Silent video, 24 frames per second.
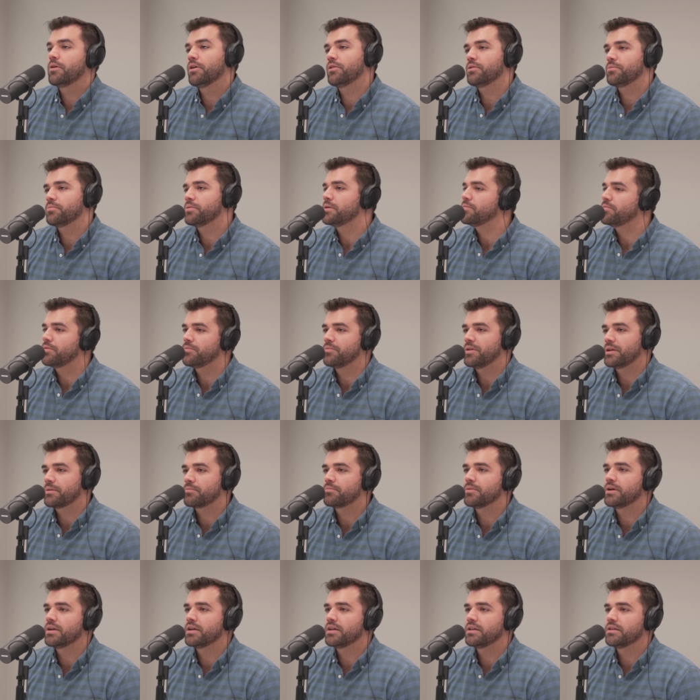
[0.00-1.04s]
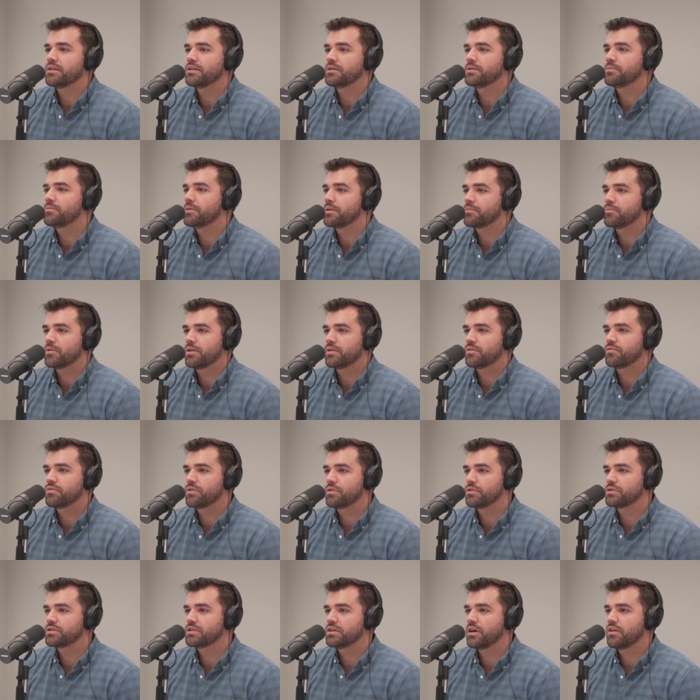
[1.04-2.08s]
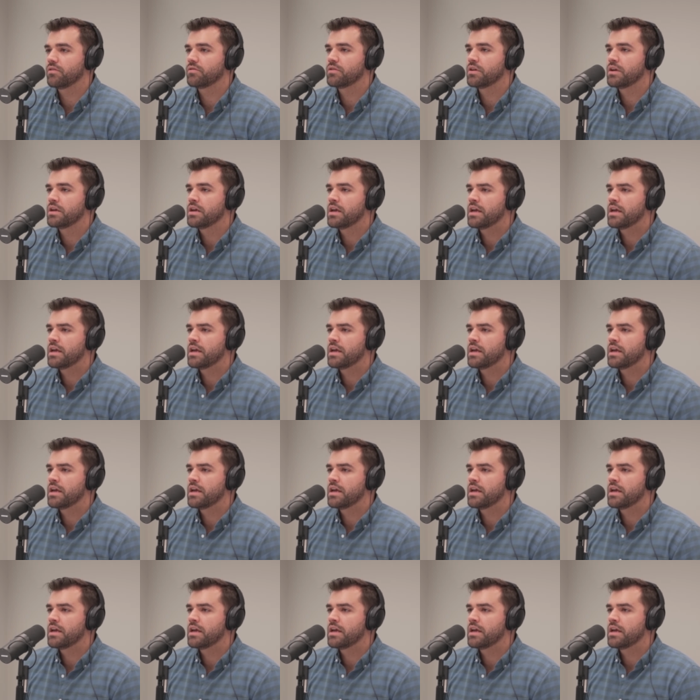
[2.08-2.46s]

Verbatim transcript: other people make money than to make money for yourself.